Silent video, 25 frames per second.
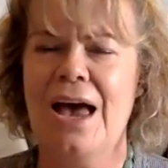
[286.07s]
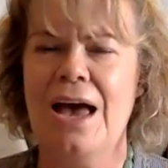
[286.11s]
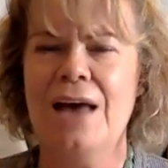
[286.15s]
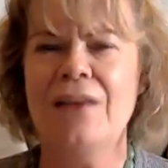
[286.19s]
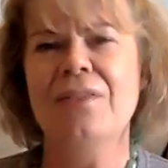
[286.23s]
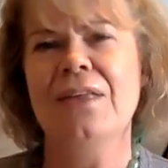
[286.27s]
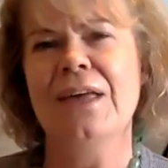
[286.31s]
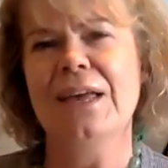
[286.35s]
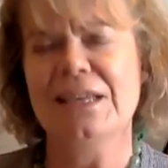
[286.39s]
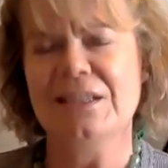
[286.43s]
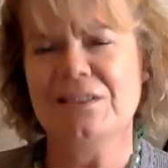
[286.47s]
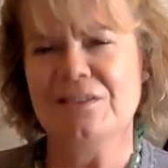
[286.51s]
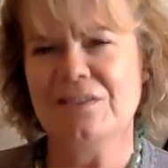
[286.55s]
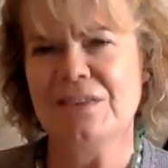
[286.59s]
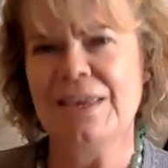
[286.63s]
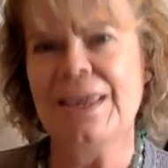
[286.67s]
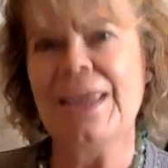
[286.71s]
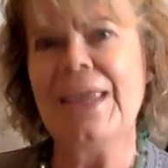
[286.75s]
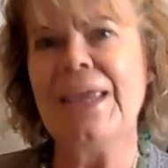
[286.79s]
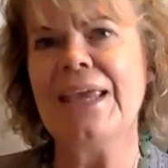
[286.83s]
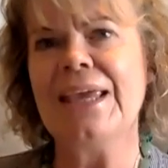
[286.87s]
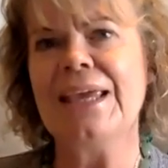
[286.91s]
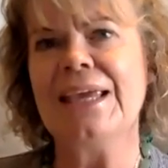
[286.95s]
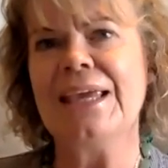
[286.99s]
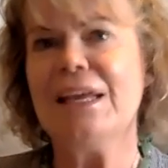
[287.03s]
And that is
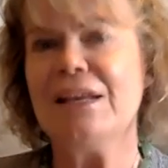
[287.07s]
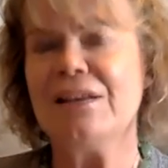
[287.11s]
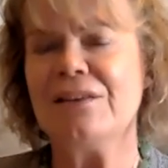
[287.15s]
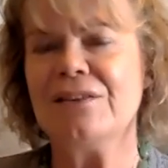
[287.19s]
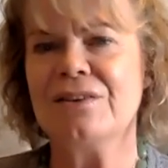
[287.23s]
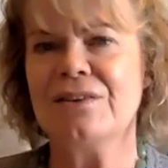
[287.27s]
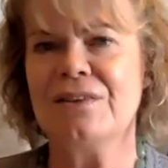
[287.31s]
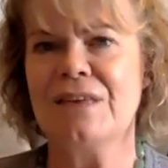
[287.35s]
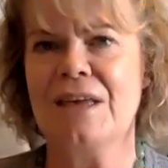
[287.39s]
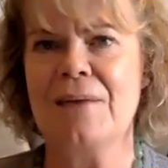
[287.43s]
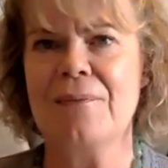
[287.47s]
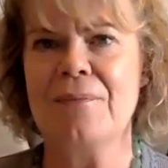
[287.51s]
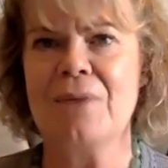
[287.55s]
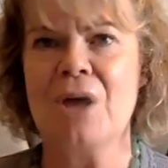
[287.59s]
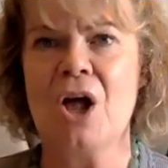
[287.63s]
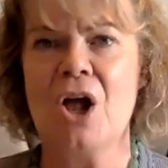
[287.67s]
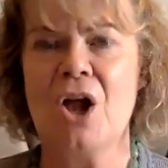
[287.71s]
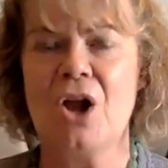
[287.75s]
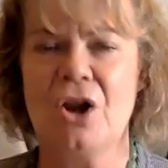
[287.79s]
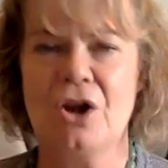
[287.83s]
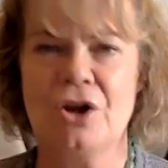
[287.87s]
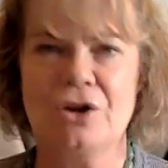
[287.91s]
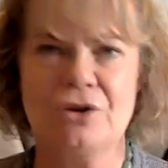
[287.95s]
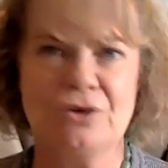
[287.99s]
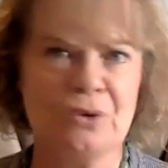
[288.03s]
key to them
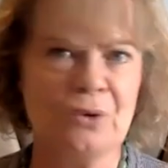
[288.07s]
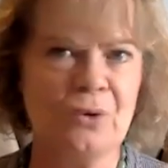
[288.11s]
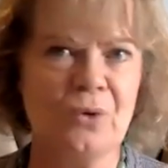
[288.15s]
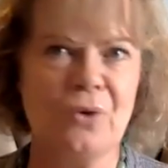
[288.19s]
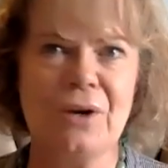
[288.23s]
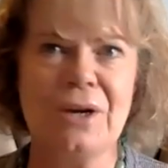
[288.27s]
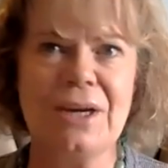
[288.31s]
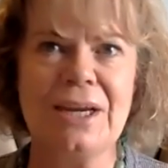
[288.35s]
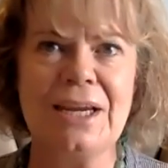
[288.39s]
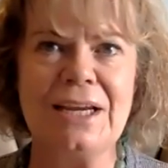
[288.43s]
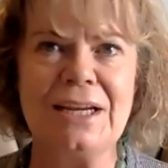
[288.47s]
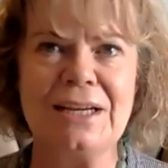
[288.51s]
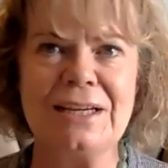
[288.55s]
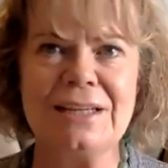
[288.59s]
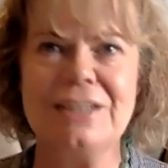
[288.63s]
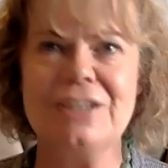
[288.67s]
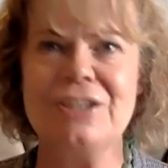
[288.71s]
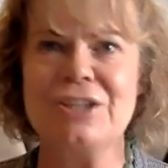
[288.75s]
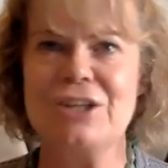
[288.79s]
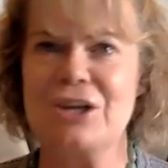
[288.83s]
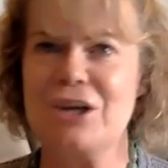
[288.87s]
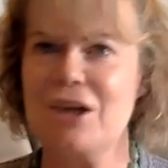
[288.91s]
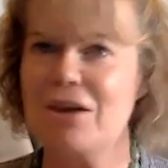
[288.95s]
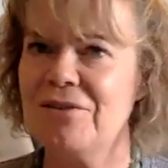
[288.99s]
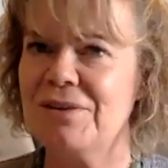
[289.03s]
adoring
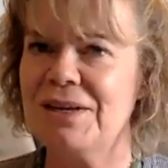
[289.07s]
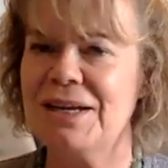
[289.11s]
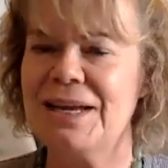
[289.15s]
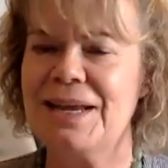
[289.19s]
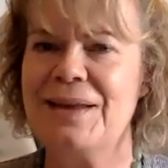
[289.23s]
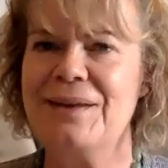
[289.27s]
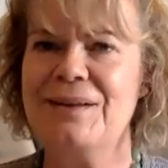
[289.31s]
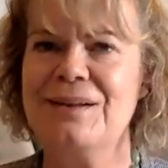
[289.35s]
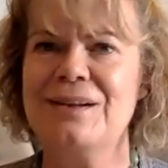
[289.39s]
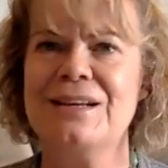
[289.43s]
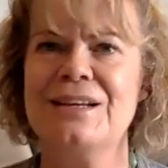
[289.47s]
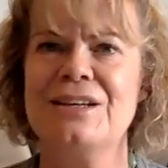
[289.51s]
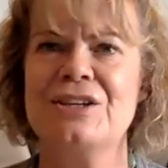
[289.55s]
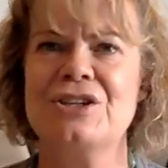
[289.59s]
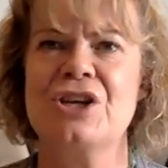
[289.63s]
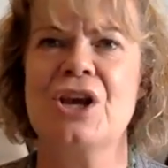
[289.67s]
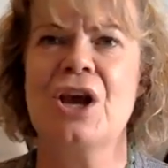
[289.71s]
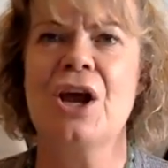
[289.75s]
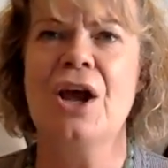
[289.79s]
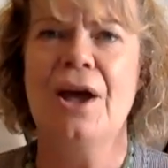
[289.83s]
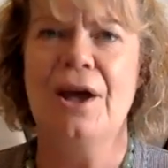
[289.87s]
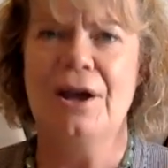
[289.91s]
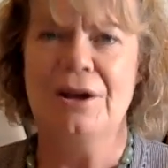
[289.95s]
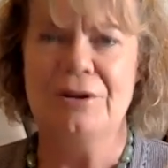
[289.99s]
English, loving English,